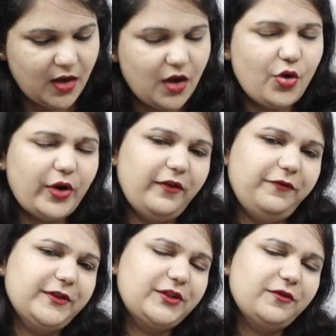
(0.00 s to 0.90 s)
Okay,
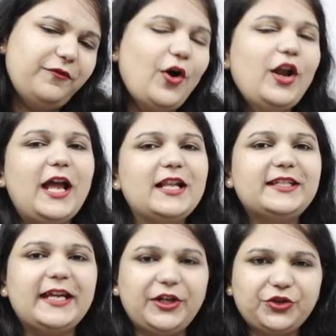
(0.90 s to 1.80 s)
first of all, I'll
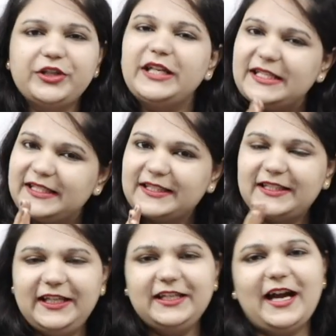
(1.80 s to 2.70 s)
take you to the next screen,